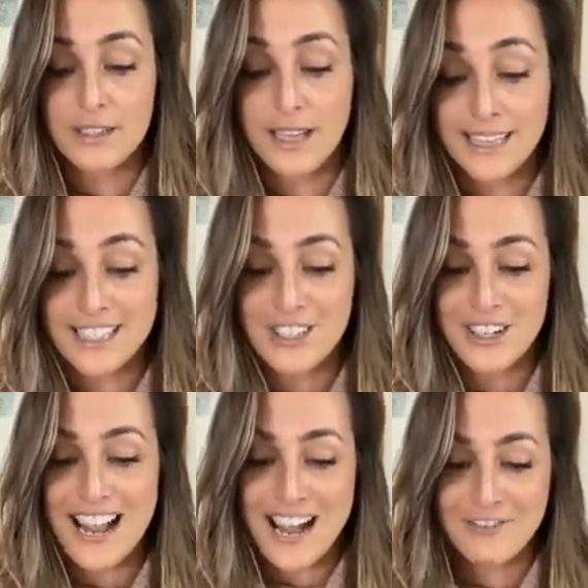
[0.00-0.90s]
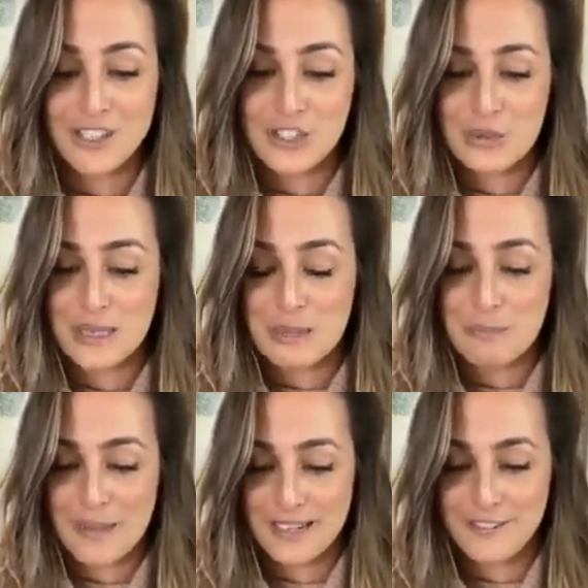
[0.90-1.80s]
elixir have
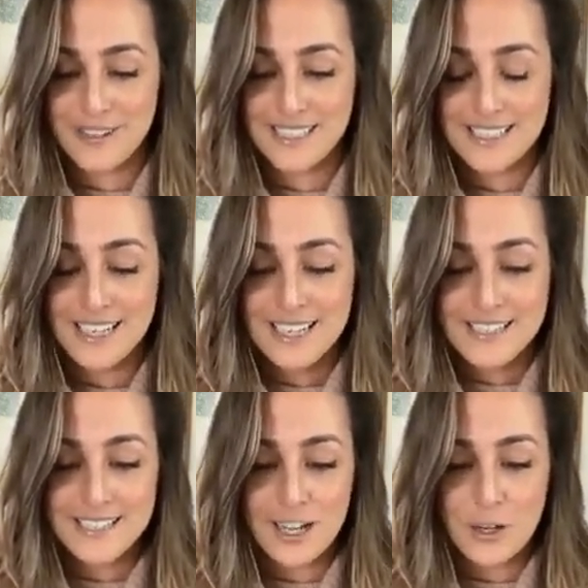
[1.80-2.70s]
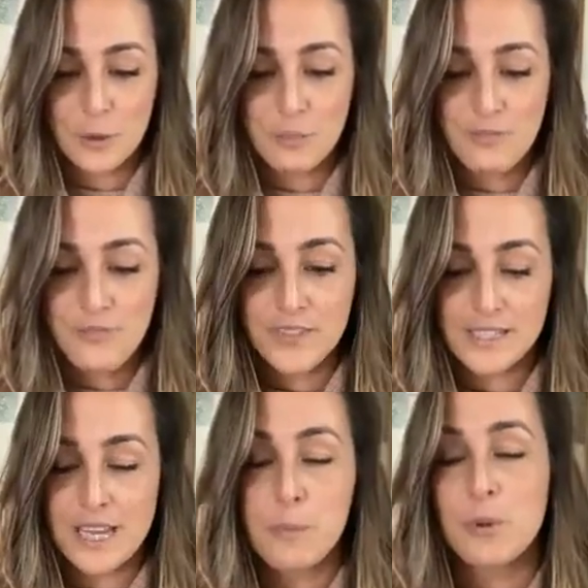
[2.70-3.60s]
joint benefits? So
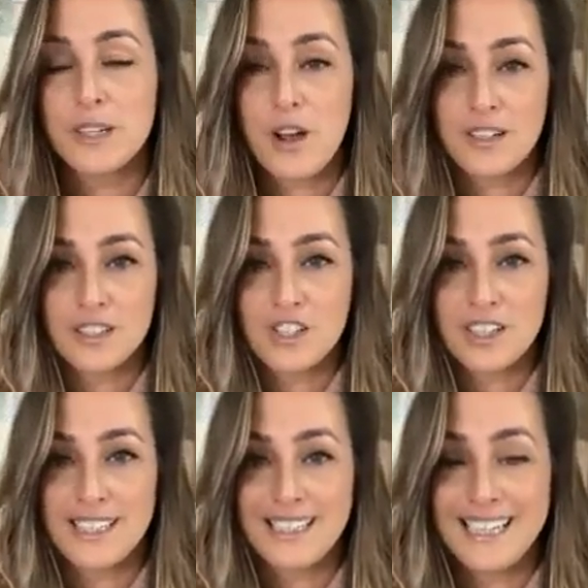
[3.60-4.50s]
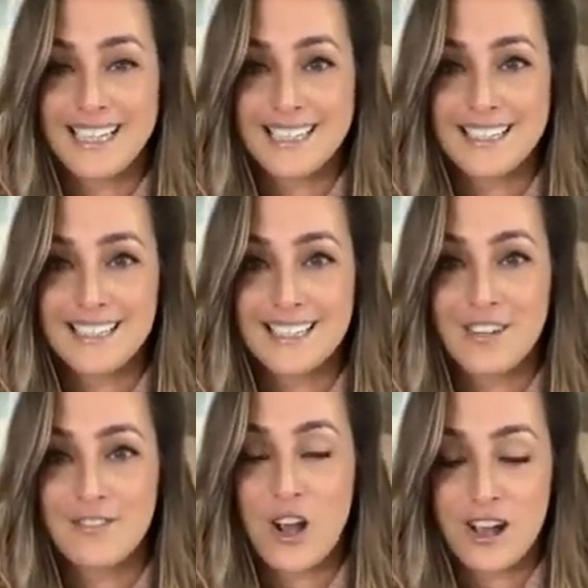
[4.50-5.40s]
type 1 collagen is
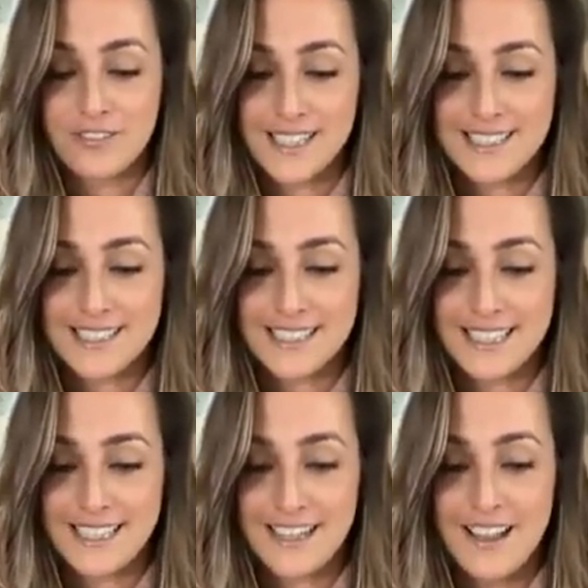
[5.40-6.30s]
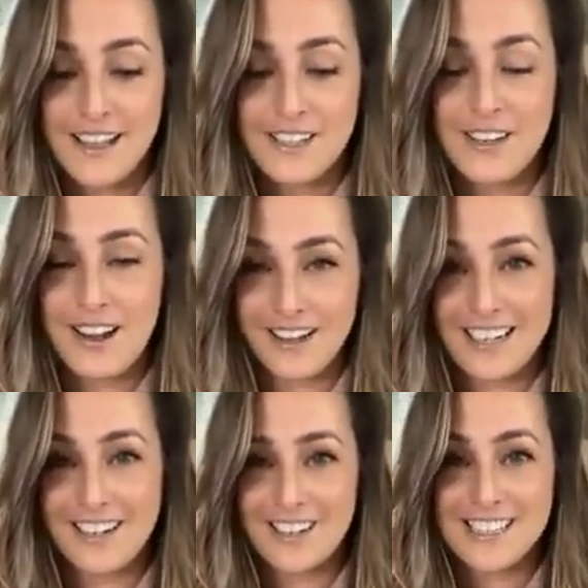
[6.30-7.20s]
obviously
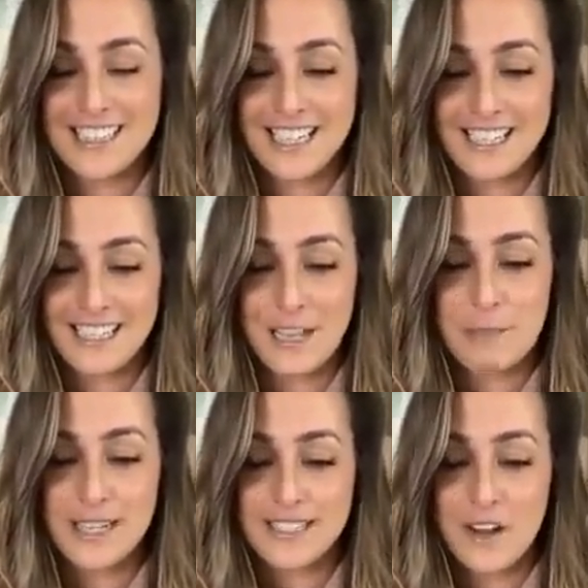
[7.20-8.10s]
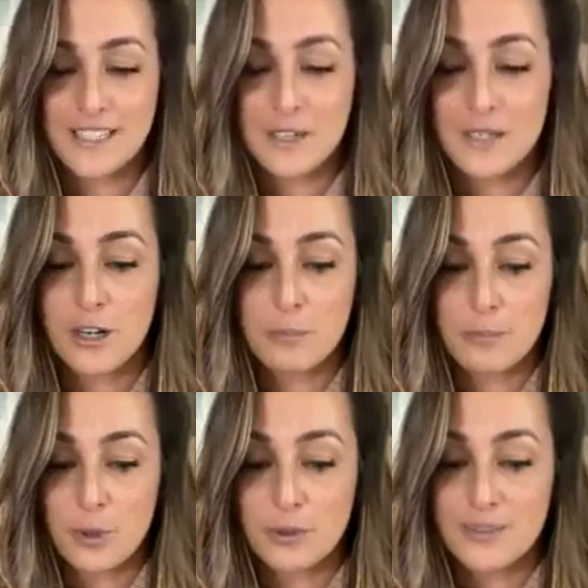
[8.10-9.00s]
in our skin, but it's also in our
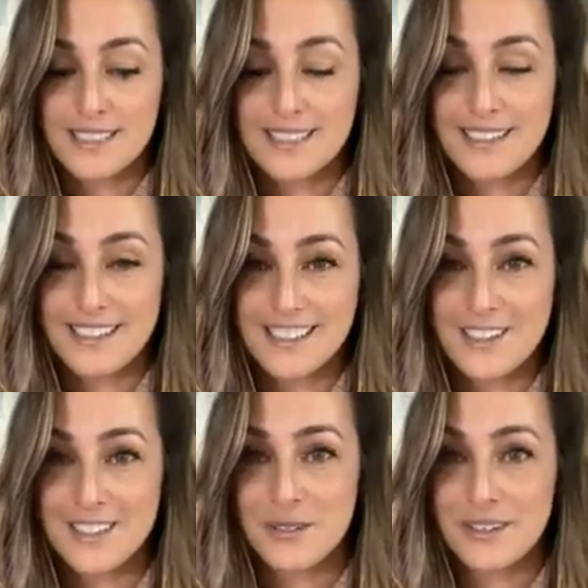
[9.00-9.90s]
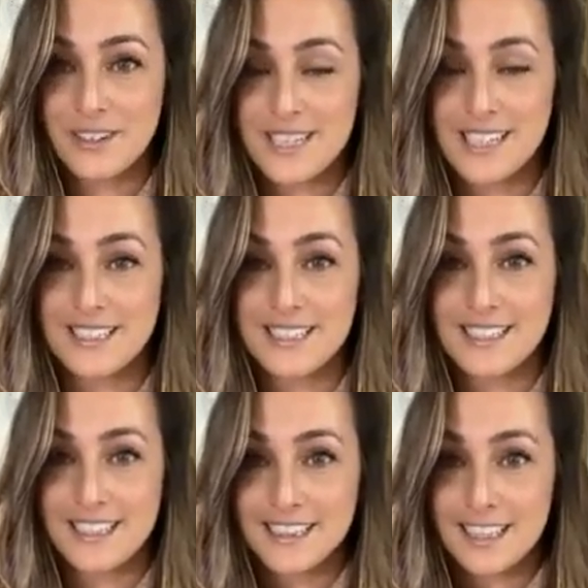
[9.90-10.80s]
bones. It's also in our
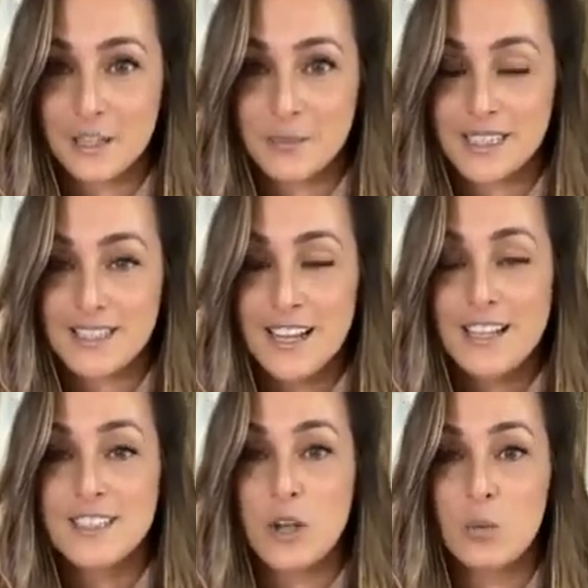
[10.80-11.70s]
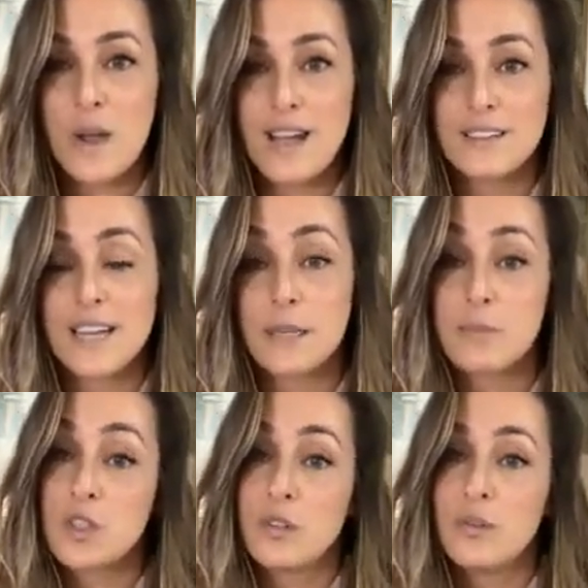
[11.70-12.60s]
tendons and ligaments. So while
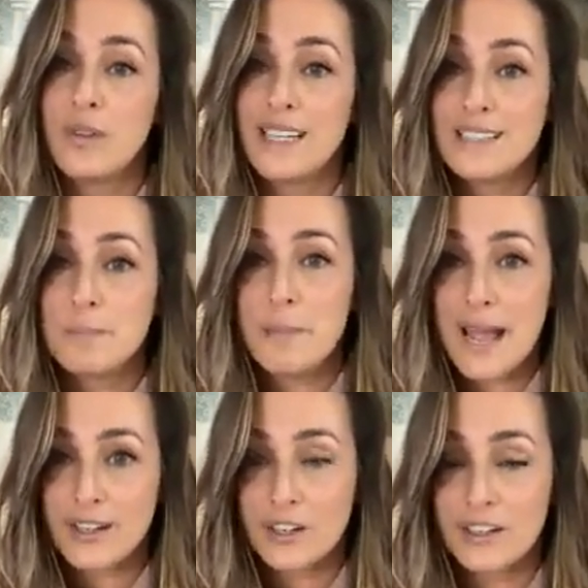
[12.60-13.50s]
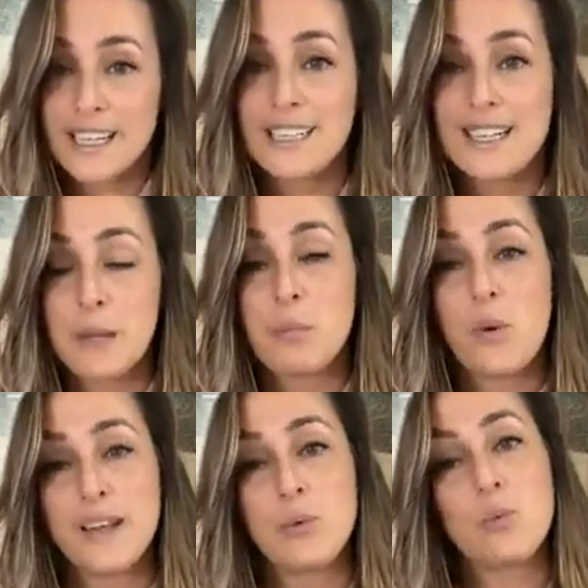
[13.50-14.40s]
type 2 is better, type
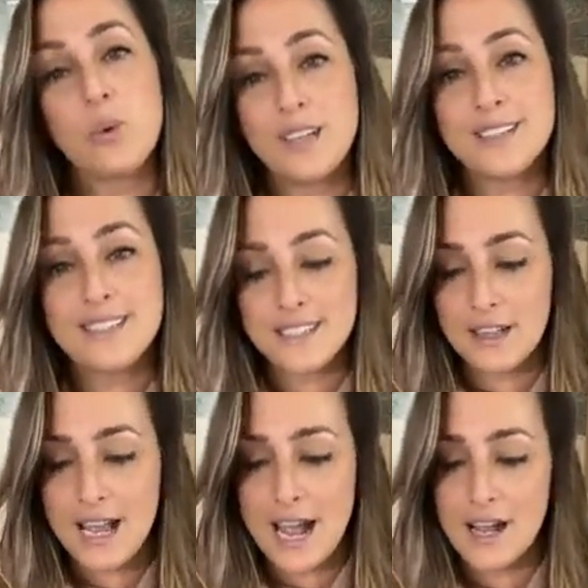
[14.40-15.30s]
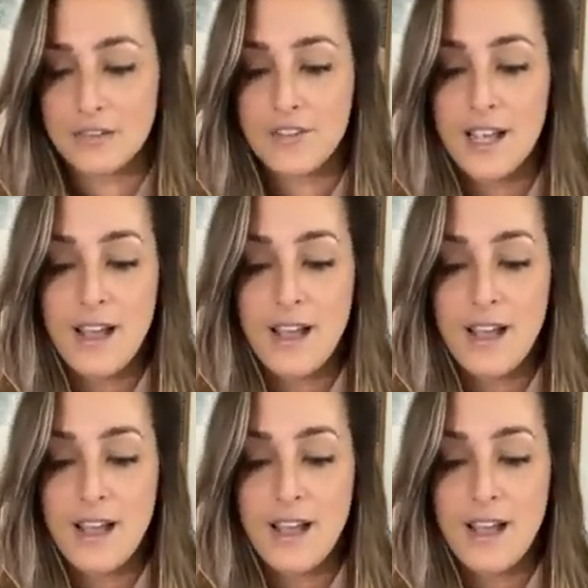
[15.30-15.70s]
1 will still have